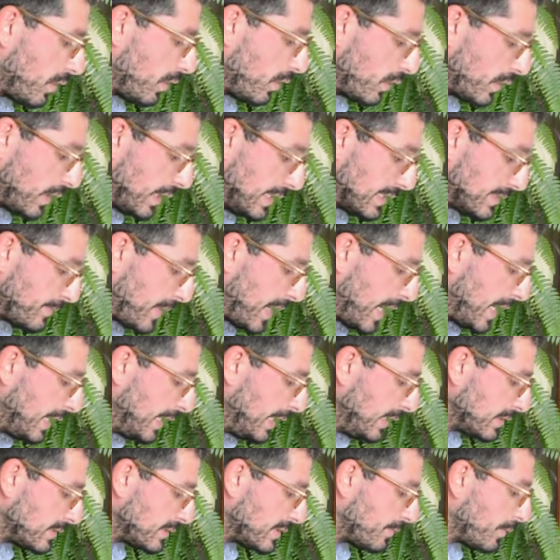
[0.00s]
all his money
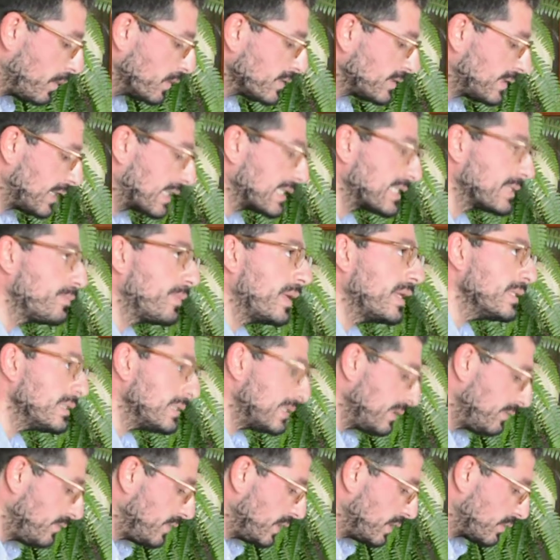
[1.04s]
the most
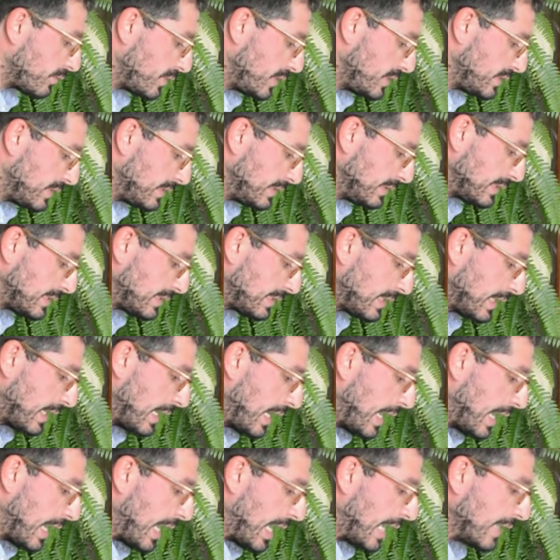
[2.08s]
expensive ingredients
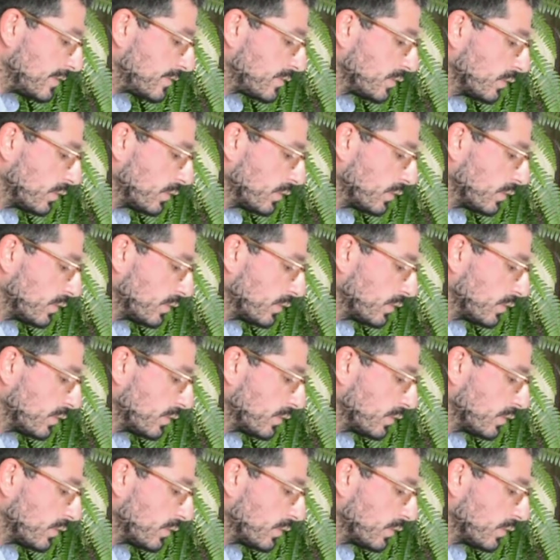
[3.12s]
and to